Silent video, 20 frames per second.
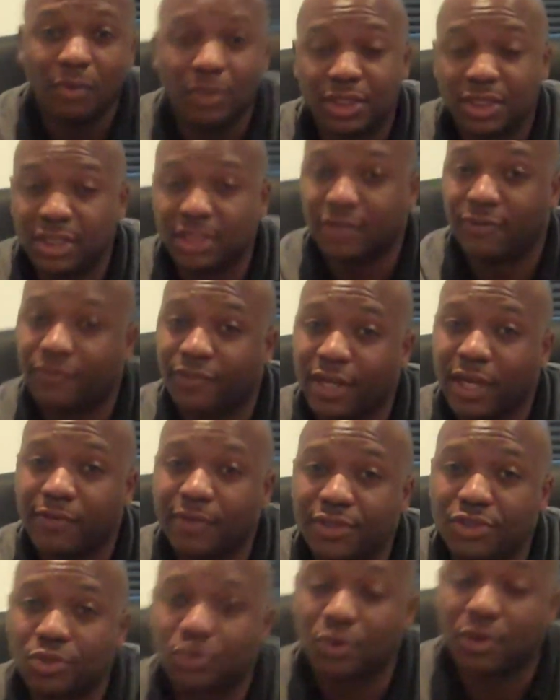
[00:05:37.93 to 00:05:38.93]
which is a
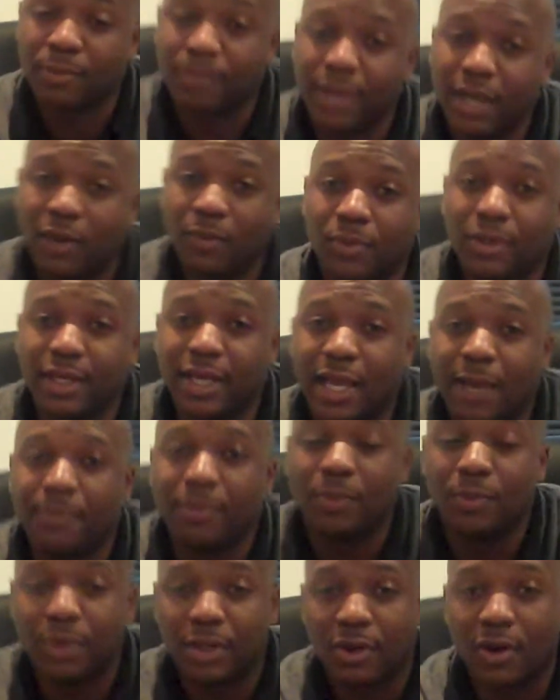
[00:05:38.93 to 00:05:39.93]
very short amount. What
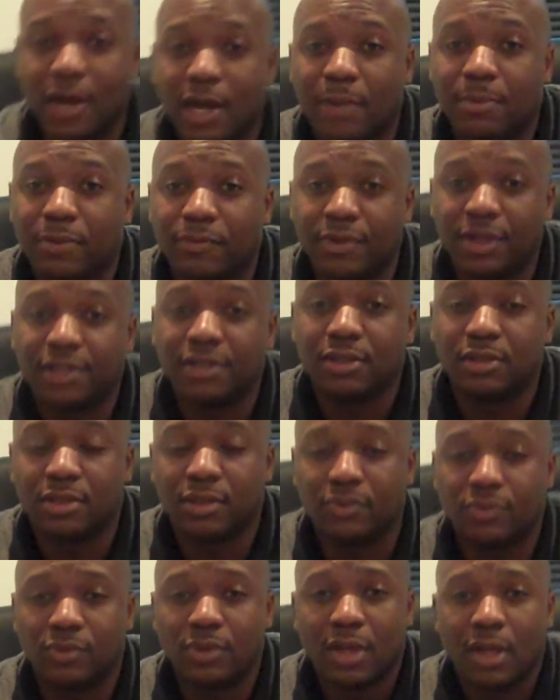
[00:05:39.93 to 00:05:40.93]
happened with our
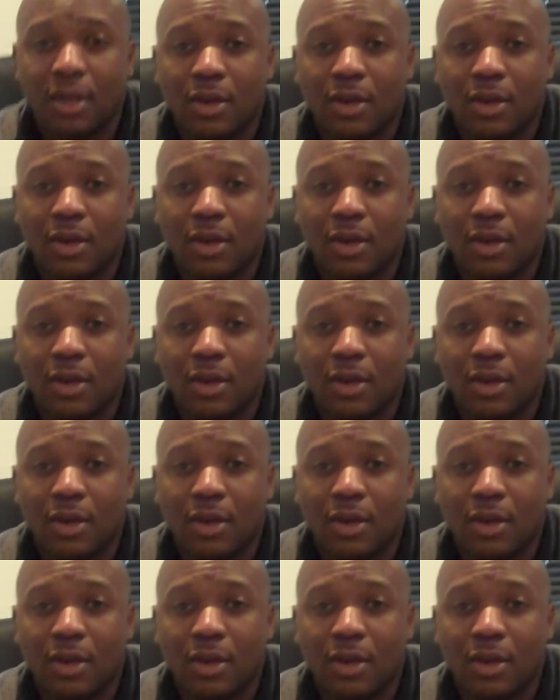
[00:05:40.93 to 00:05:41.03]
operations is